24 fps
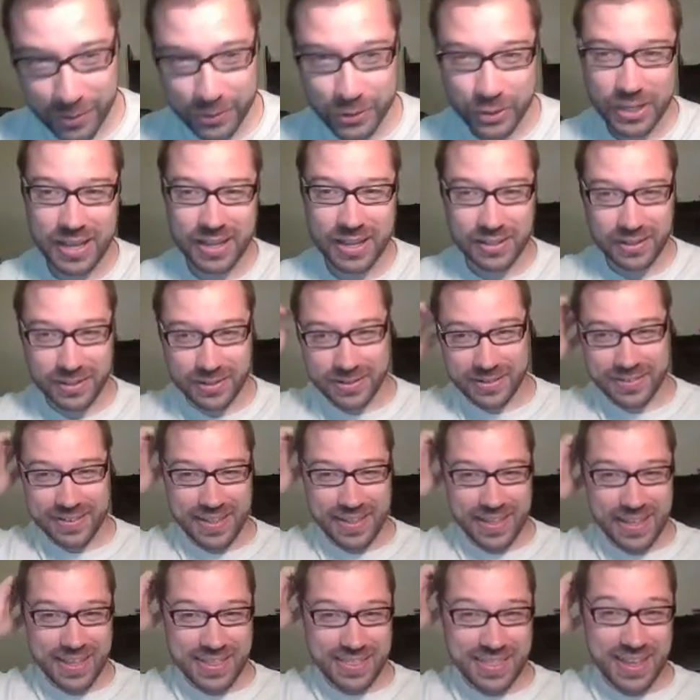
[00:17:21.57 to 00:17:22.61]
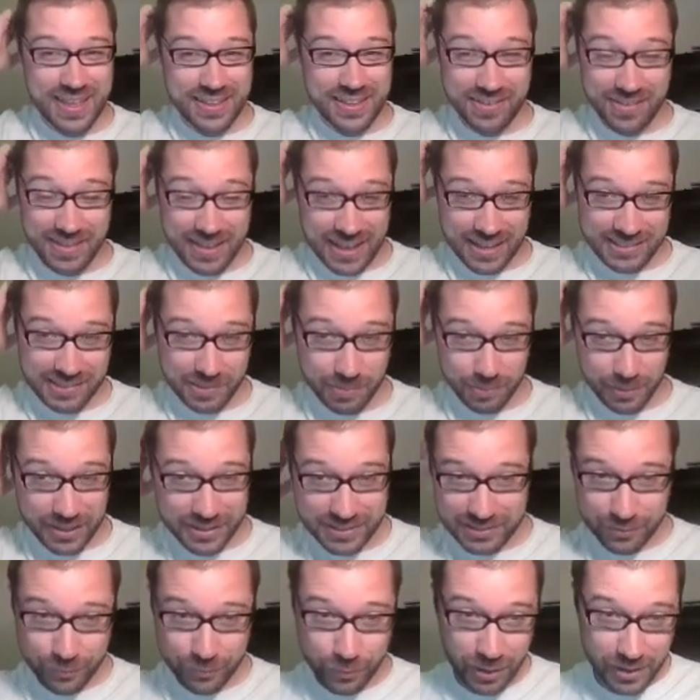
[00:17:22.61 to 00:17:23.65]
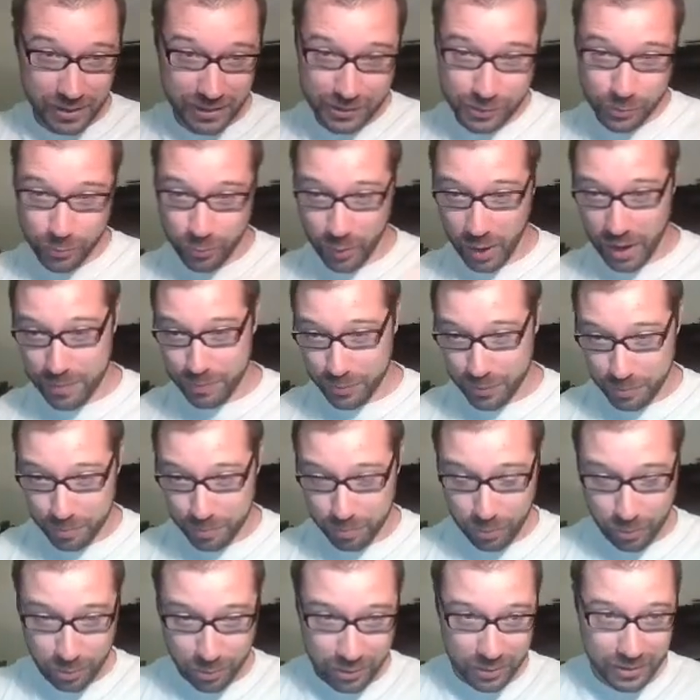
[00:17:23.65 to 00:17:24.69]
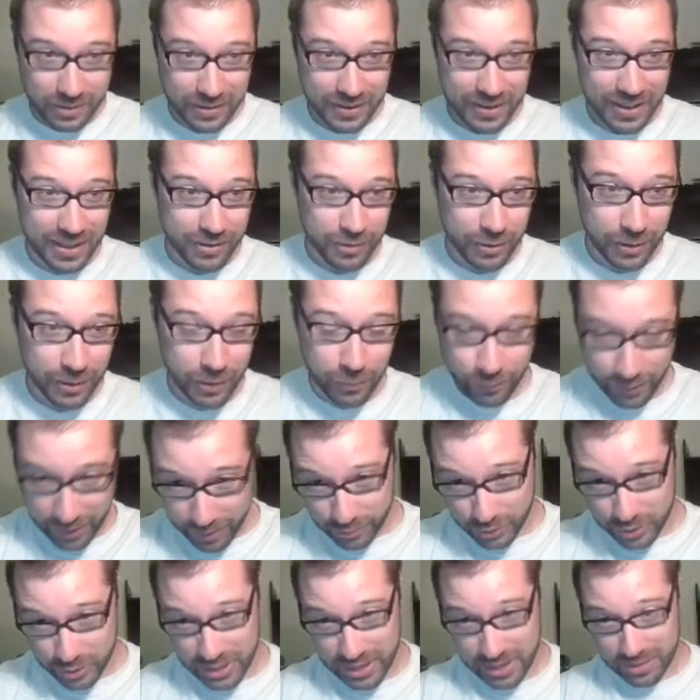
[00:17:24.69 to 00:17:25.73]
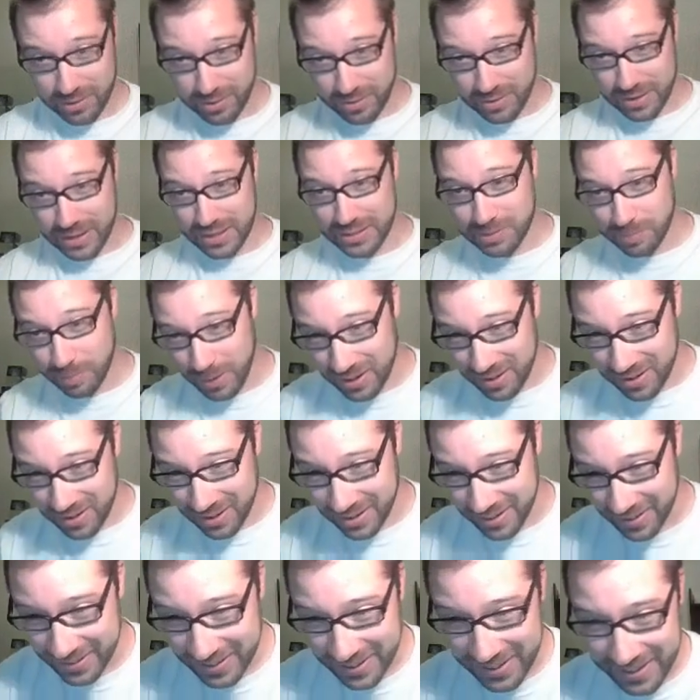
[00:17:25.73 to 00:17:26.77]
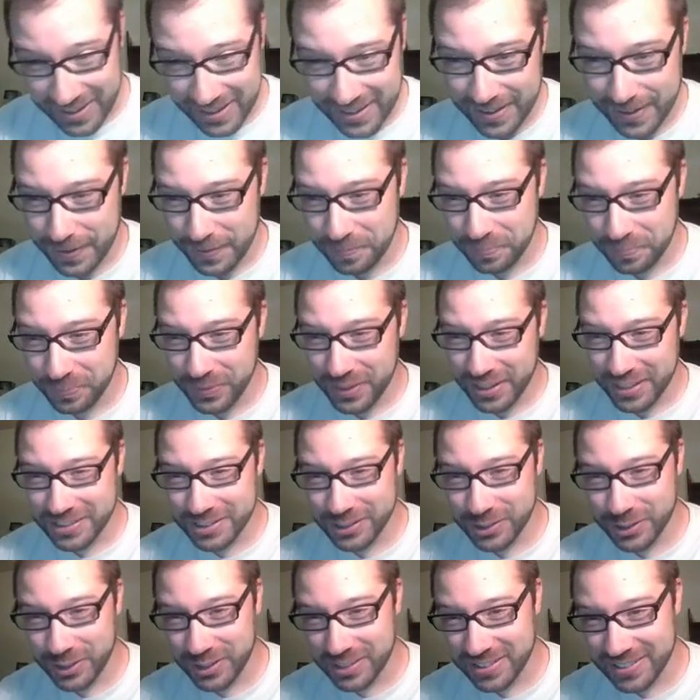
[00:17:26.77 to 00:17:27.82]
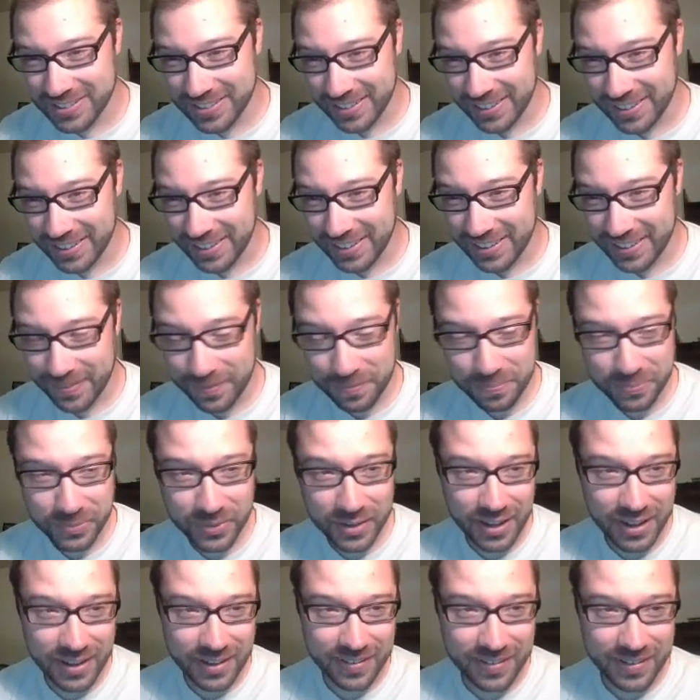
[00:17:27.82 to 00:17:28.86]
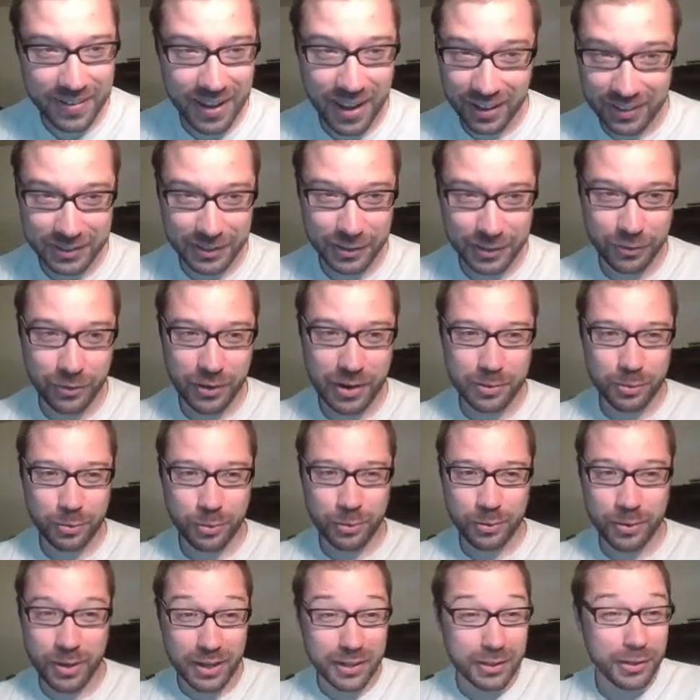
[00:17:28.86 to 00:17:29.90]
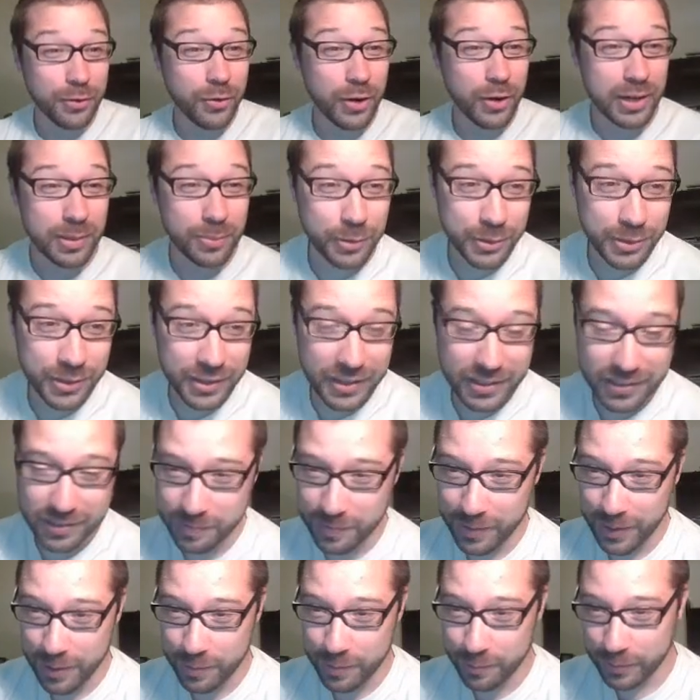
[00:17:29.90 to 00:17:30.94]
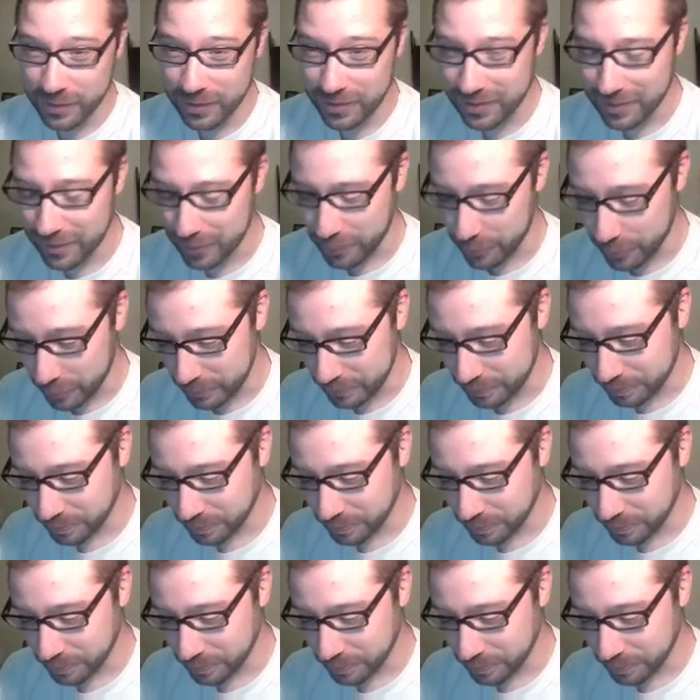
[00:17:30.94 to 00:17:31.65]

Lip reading: Chandler and then you cast a Blazing Volley, you wipe their board and your Hellfire Chandler gets bigger. It's just an incredible thing to be able to do.